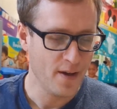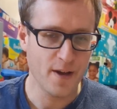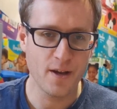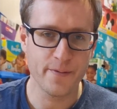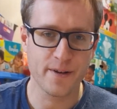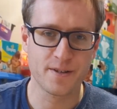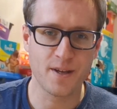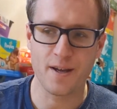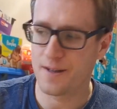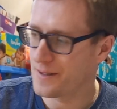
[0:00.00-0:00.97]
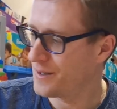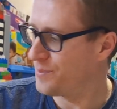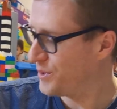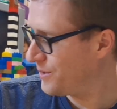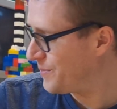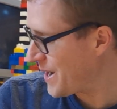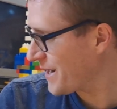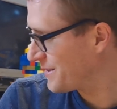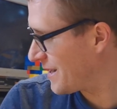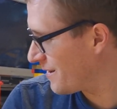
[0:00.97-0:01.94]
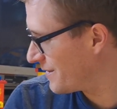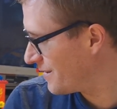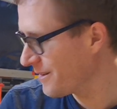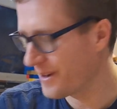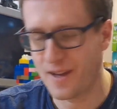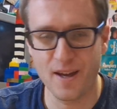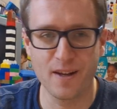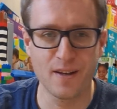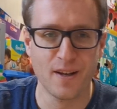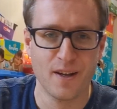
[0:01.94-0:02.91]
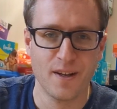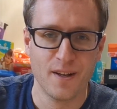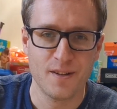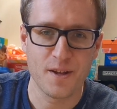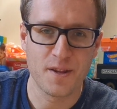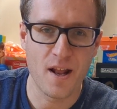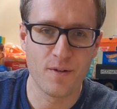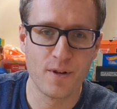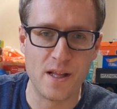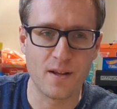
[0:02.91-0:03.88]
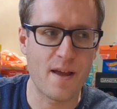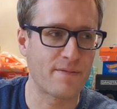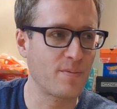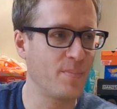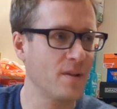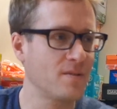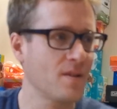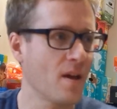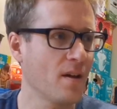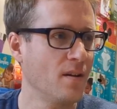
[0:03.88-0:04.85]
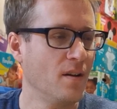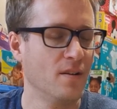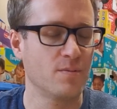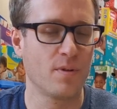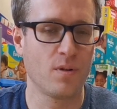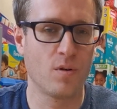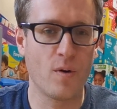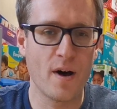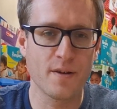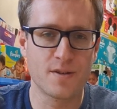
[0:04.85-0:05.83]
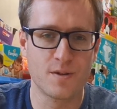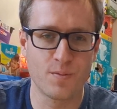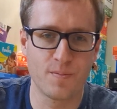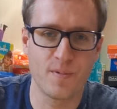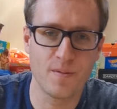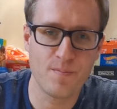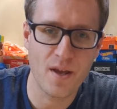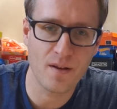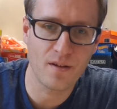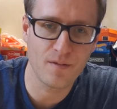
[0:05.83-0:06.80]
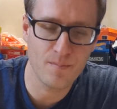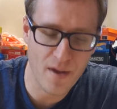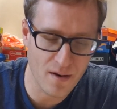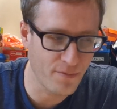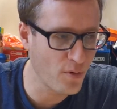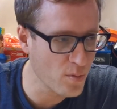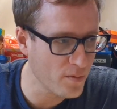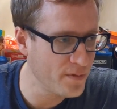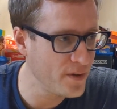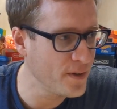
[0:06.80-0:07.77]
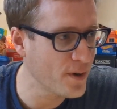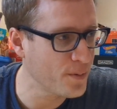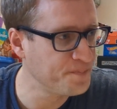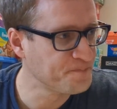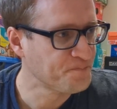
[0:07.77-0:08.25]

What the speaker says: and I'm excited to be back down here again. Not that I really left, but it's been a little while since we've made a formal video